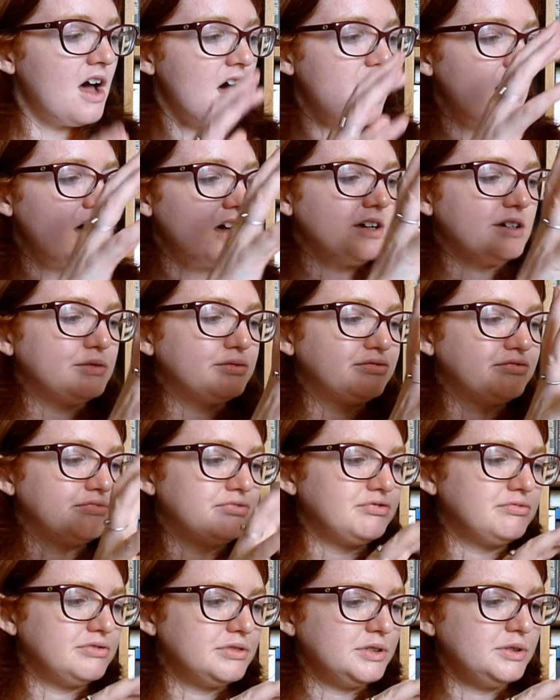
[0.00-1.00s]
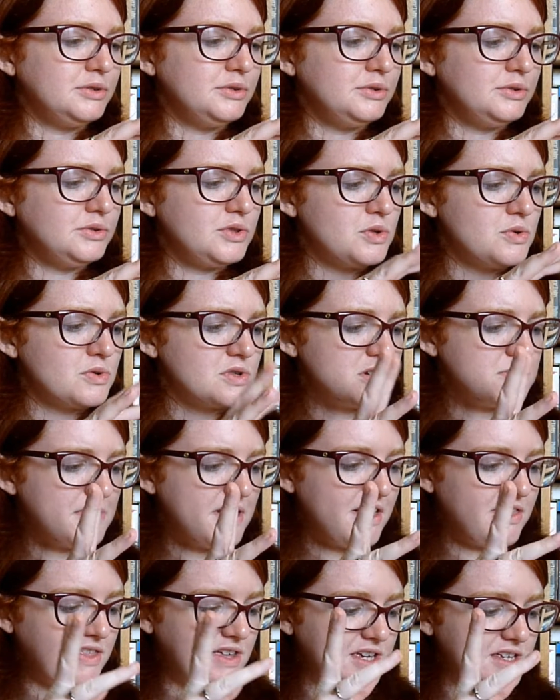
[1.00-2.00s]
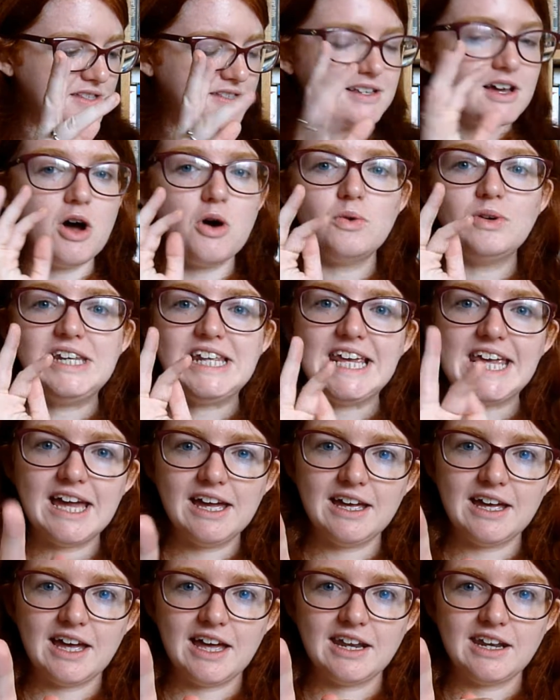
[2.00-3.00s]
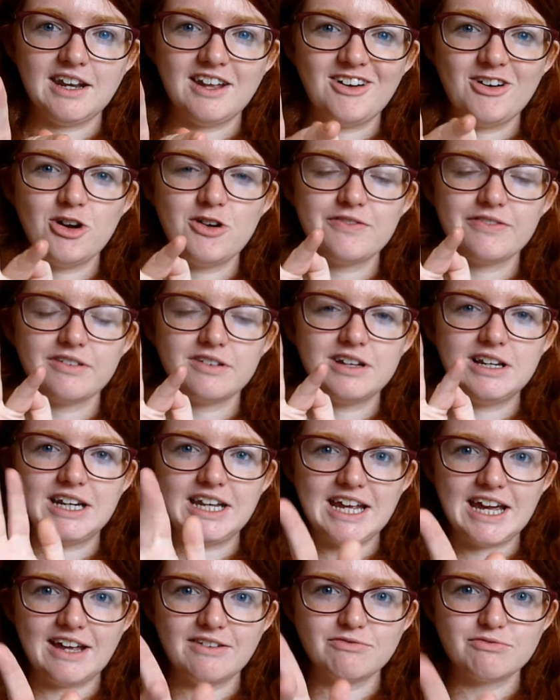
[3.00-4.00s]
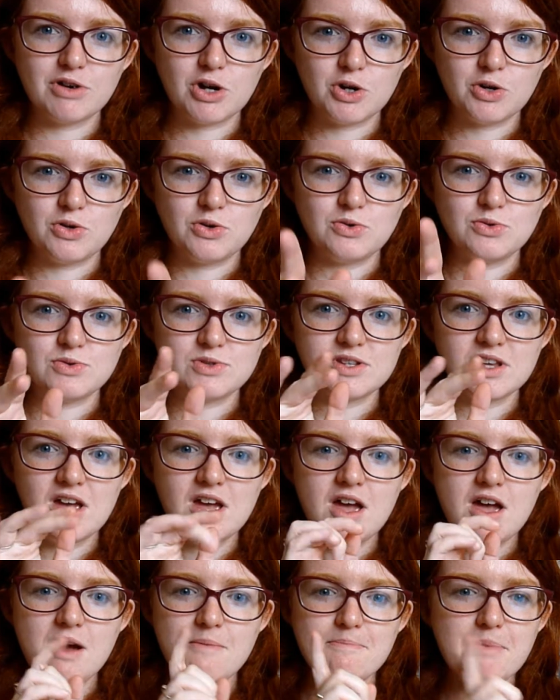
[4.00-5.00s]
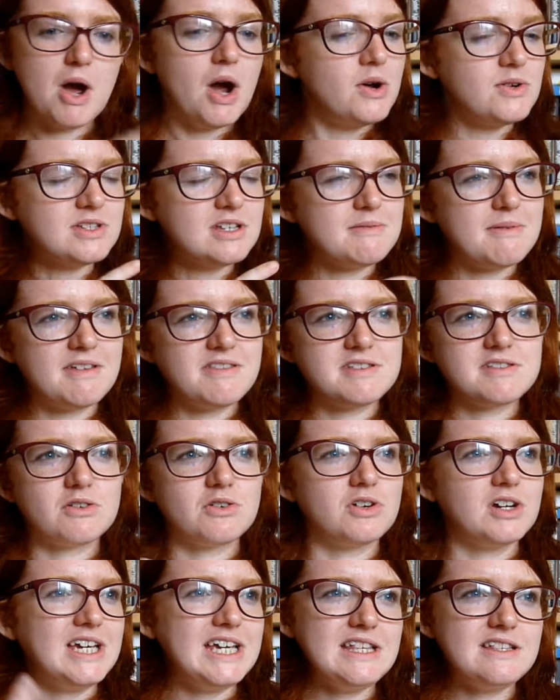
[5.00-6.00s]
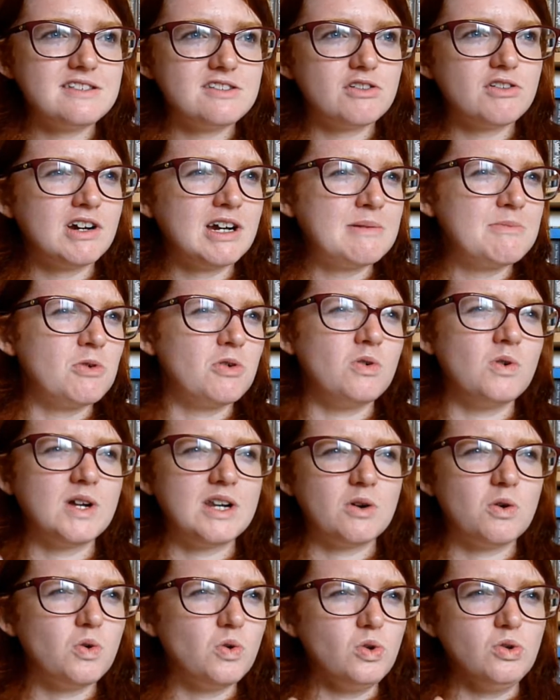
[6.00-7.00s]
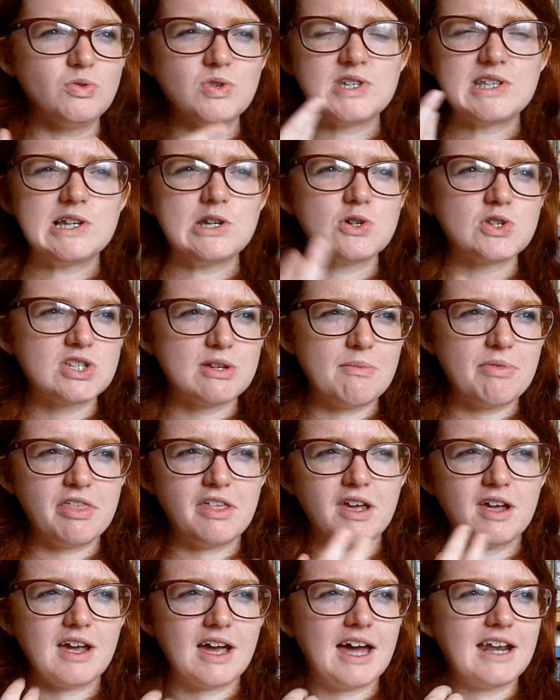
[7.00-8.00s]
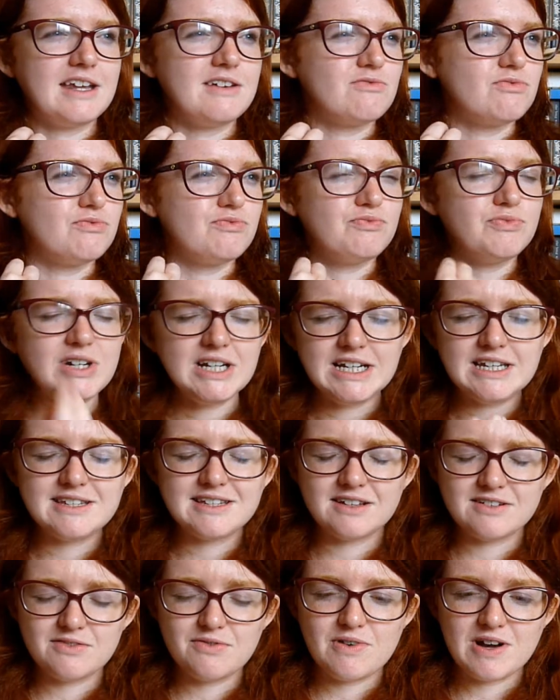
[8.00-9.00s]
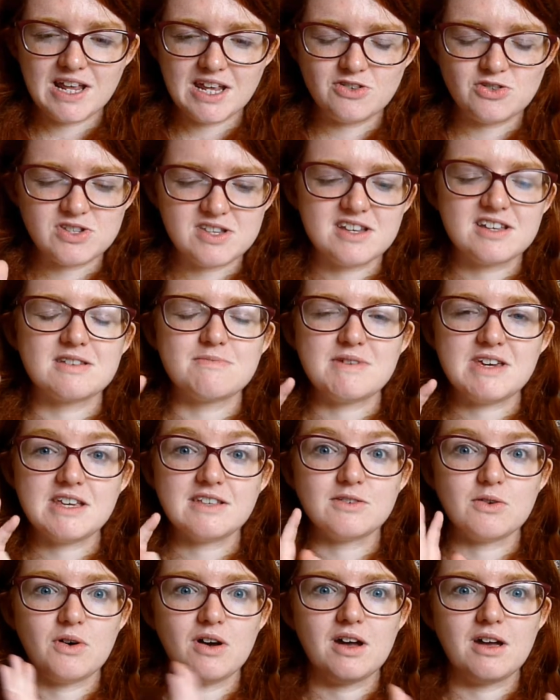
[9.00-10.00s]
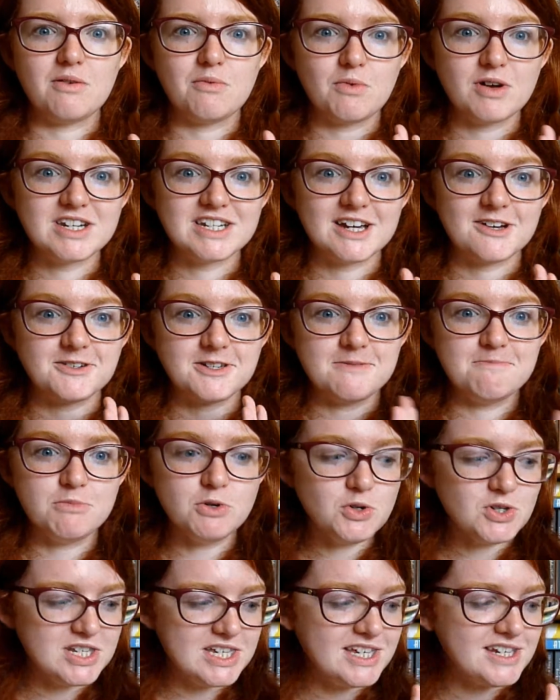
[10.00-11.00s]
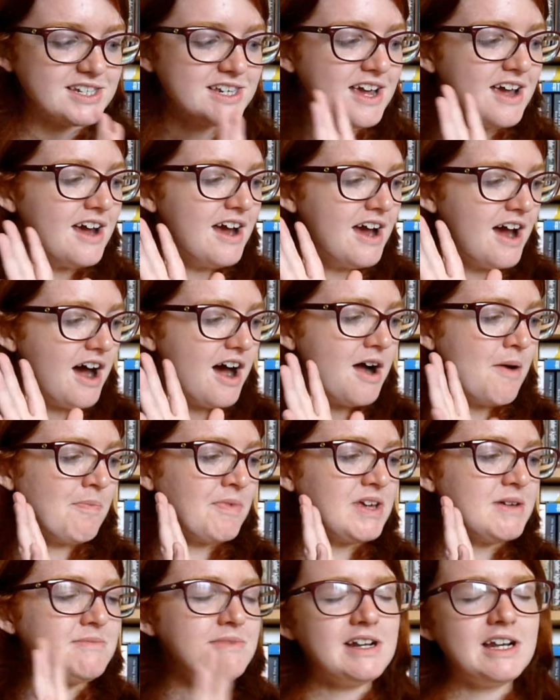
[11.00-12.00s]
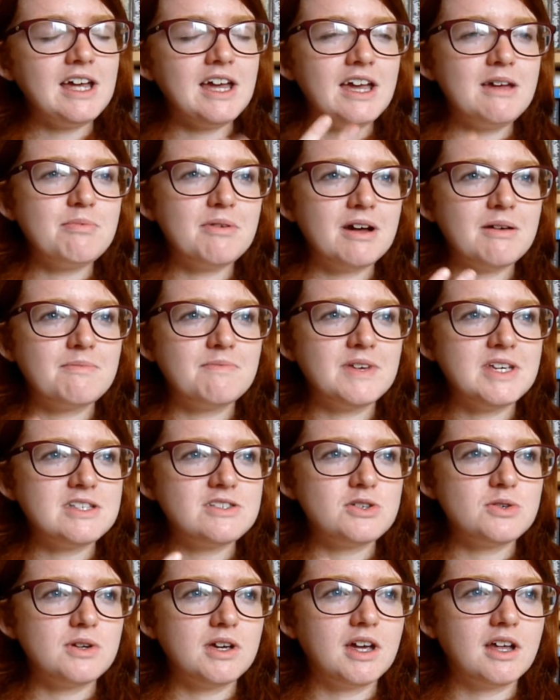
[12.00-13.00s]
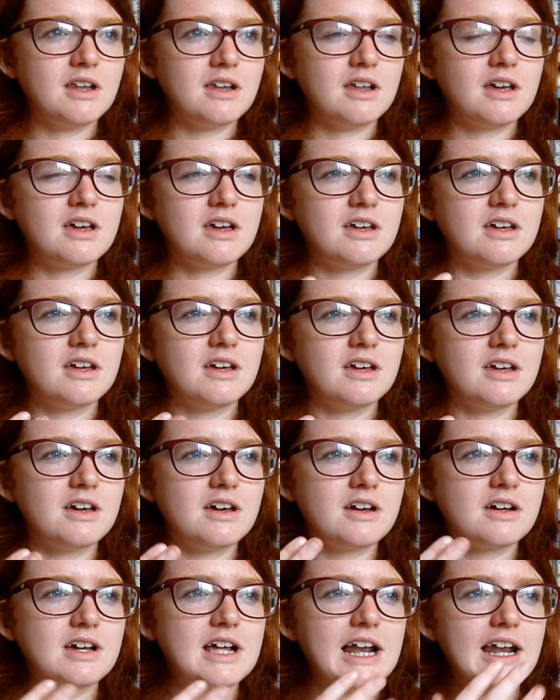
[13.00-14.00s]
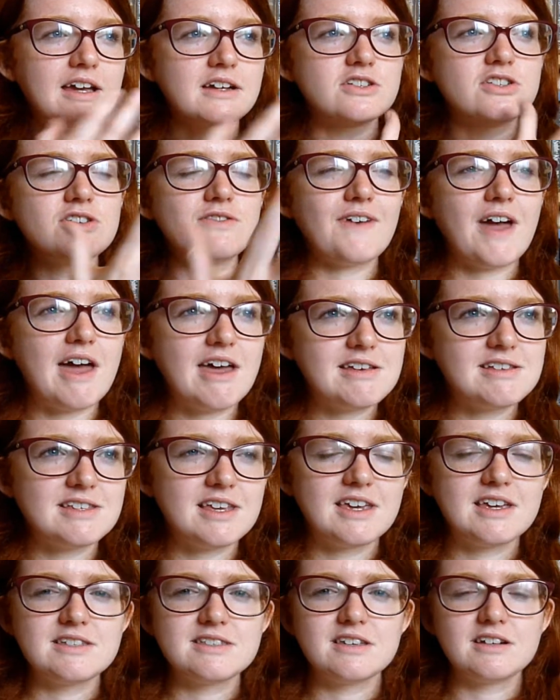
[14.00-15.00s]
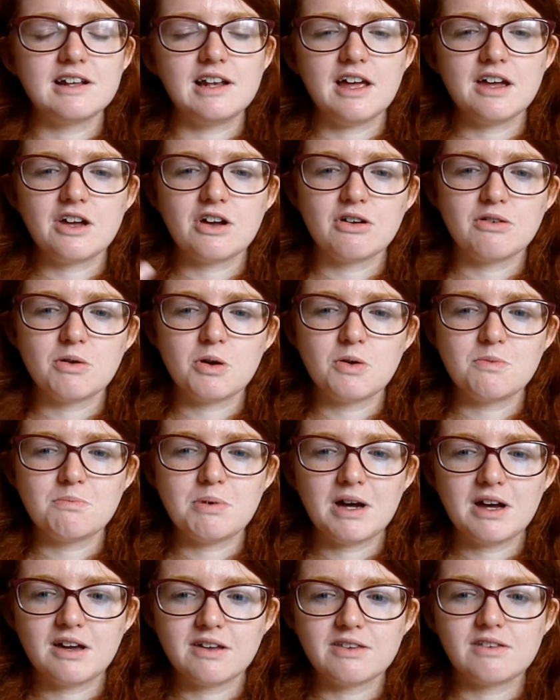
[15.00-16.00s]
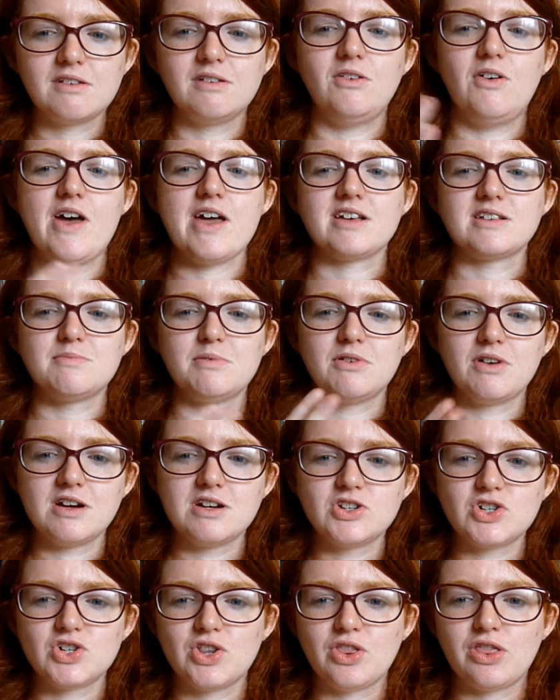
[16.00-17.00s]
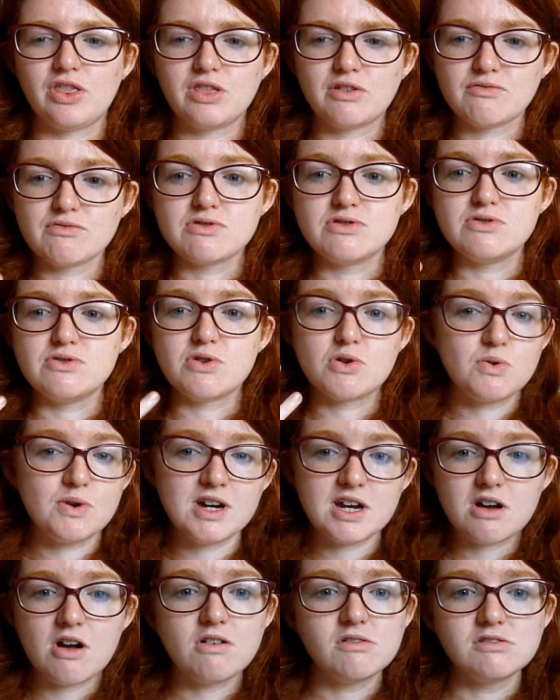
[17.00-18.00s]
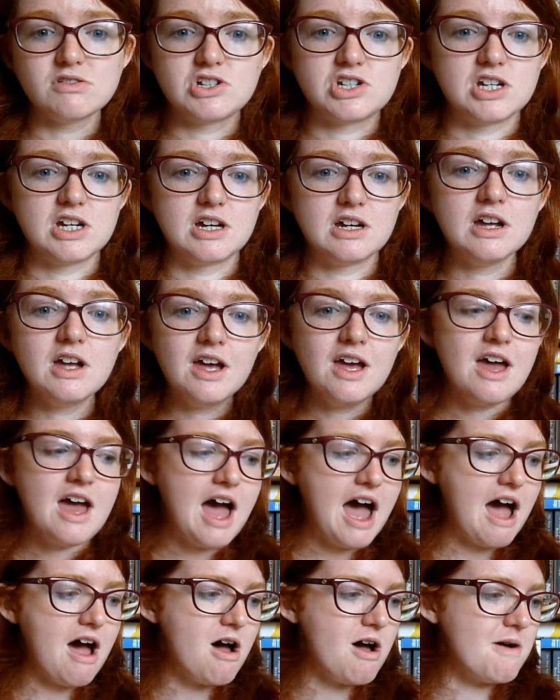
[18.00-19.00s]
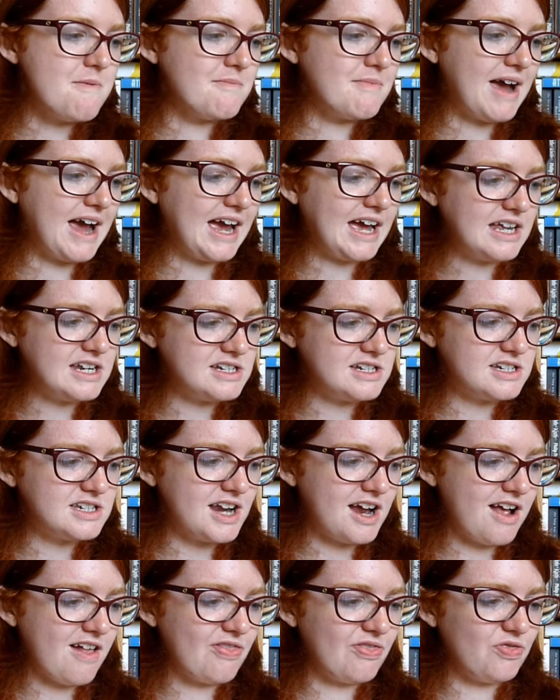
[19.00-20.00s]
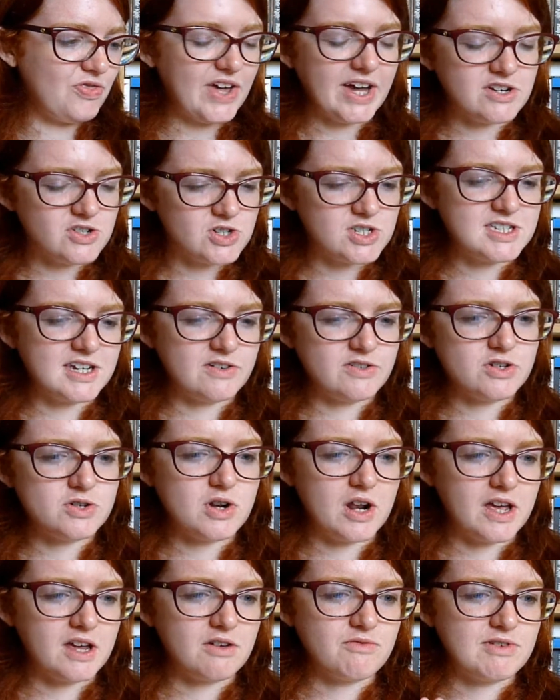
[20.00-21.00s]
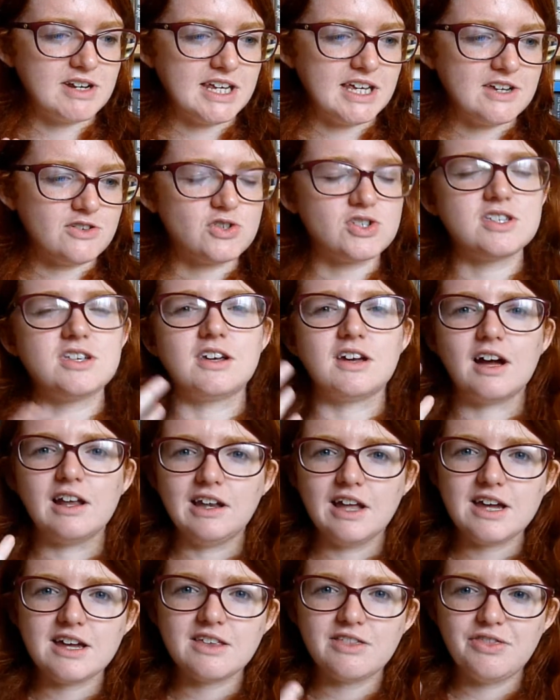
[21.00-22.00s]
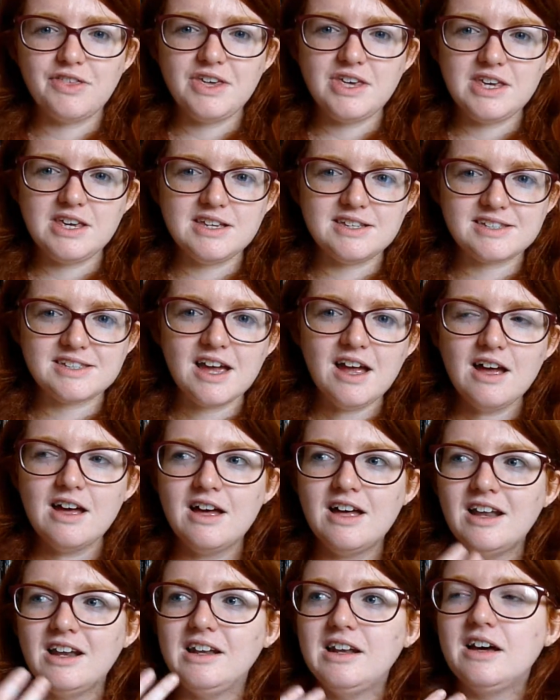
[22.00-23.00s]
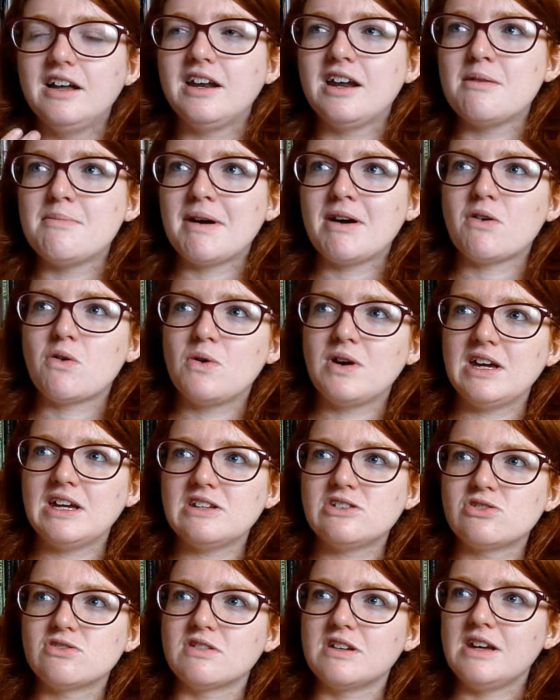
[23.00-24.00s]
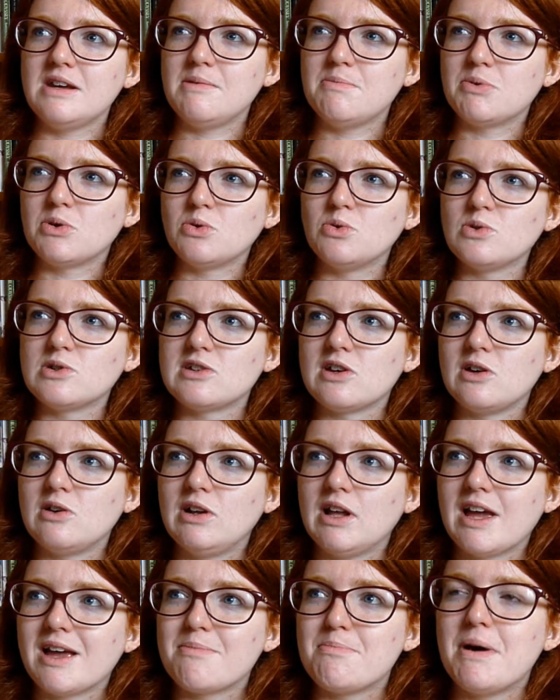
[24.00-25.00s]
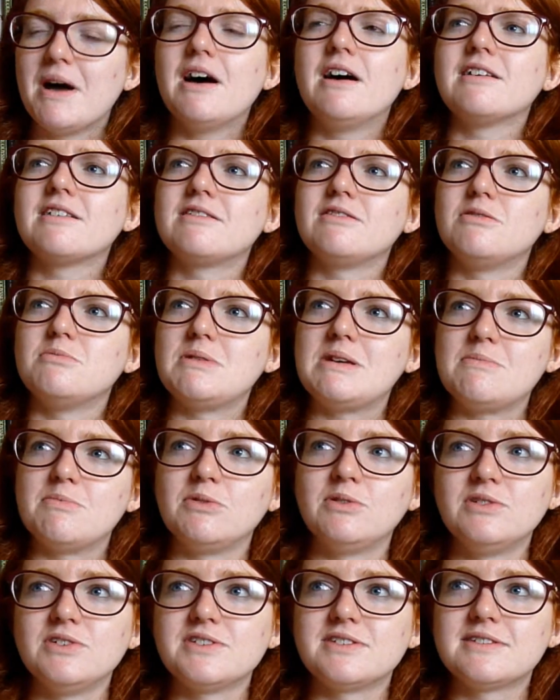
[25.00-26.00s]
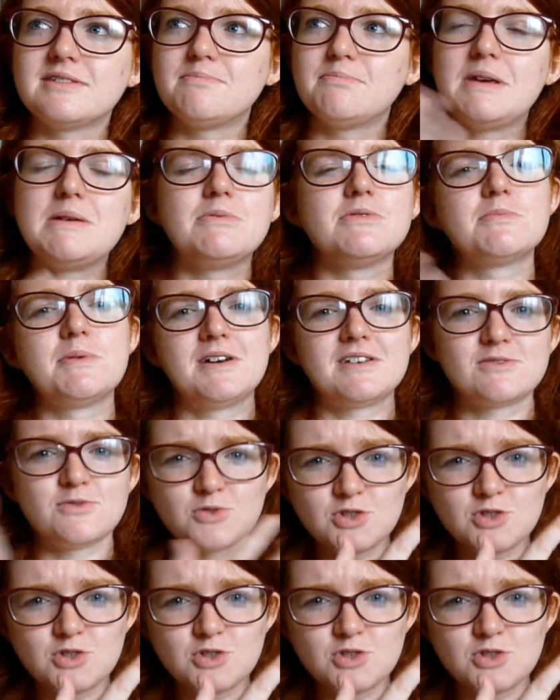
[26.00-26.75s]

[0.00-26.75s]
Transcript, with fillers: Uh, who talked about this? Oh, Leanne over at Leanne Rose posted about this on our Instagram or in a haul recently or something, and it really sounded really interesting to me, so I went out and bought it. Um, Amelia Abraham is doing like a, a collection of essays that are like her own personal exploration through queer culture, um, and that just sounded like a really interesting. I like these, learning about queer history, but also like personal people's people's personal